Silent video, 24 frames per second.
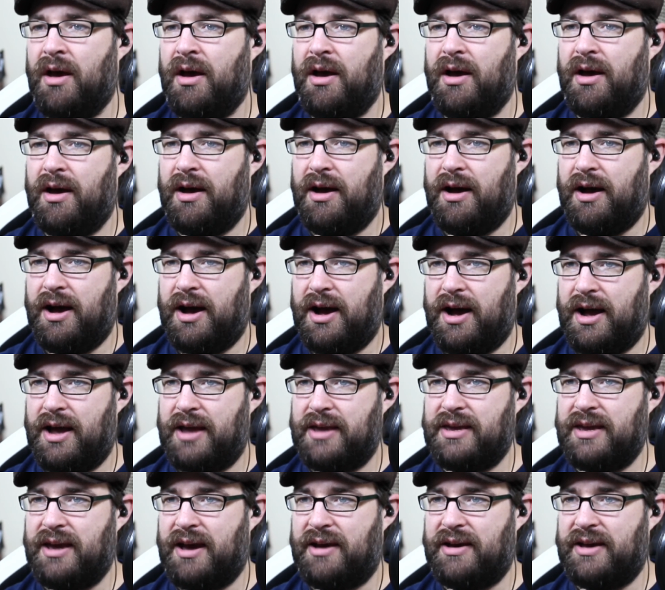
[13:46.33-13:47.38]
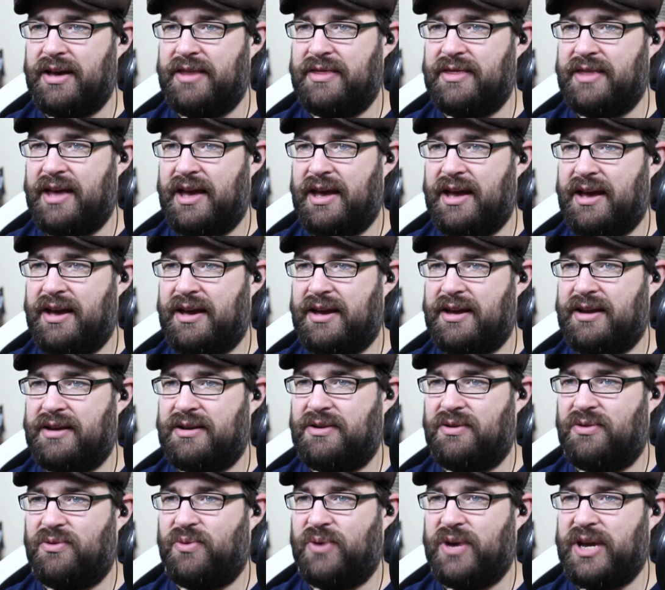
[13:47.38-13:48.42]
And then
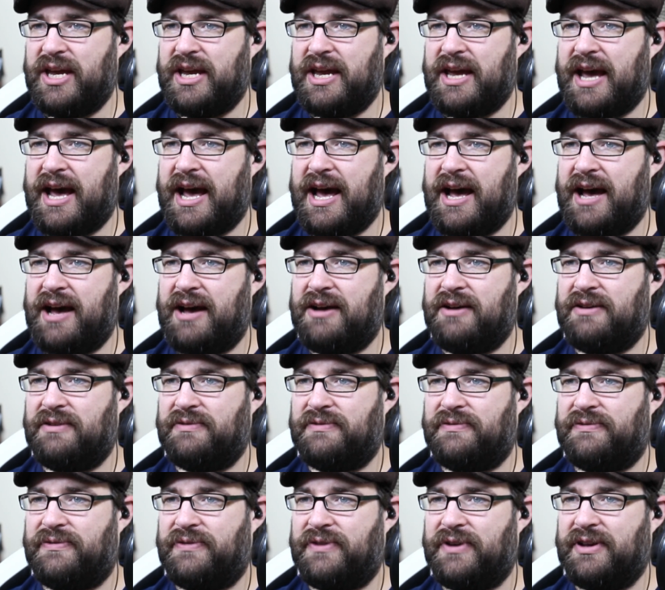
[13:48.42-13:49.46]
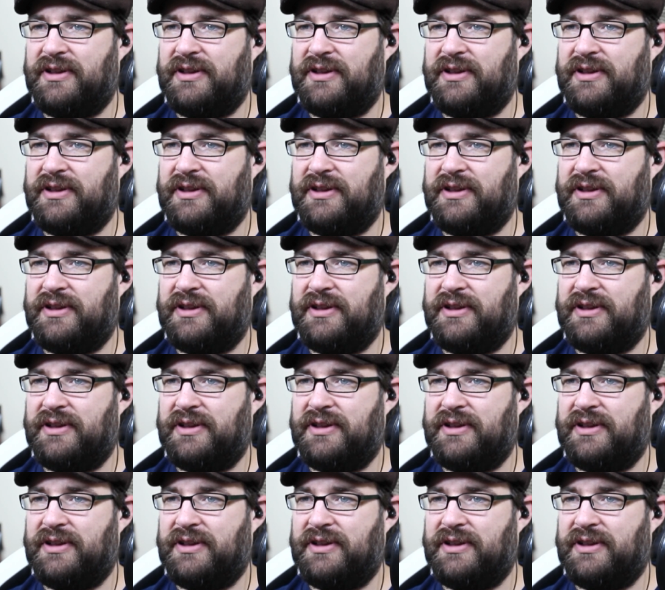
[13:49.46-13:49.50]
we have